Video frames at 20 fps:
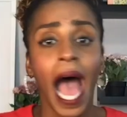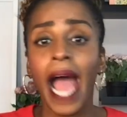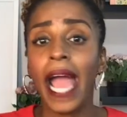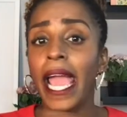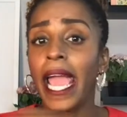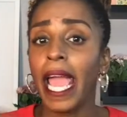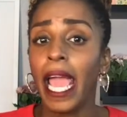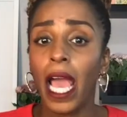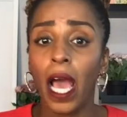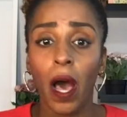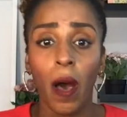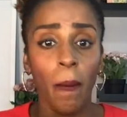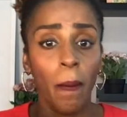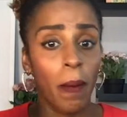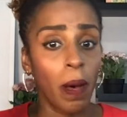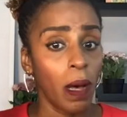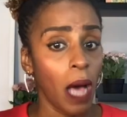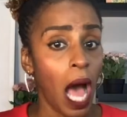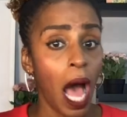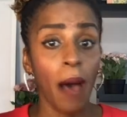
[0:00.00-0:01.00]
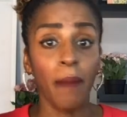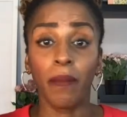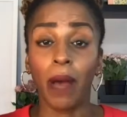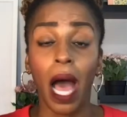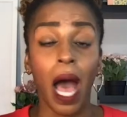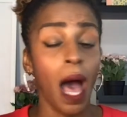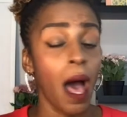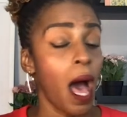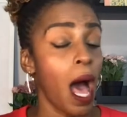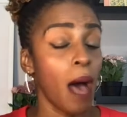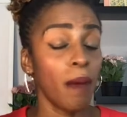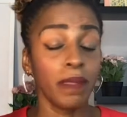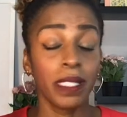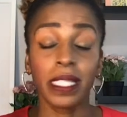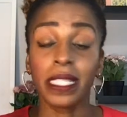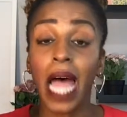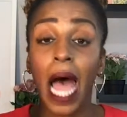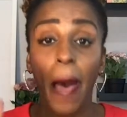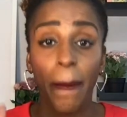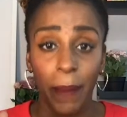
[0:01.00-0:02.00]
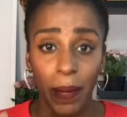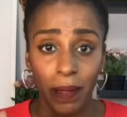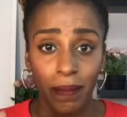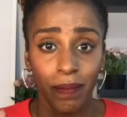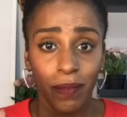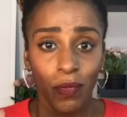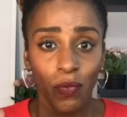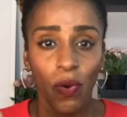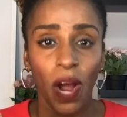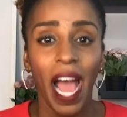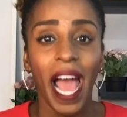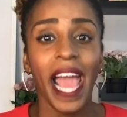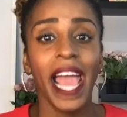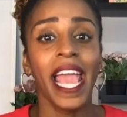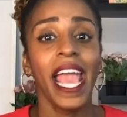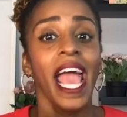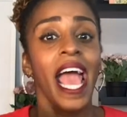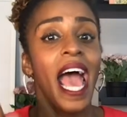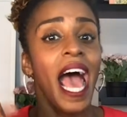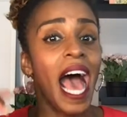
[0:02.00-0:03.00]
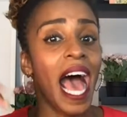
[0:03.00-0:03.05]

I'm stopping, right?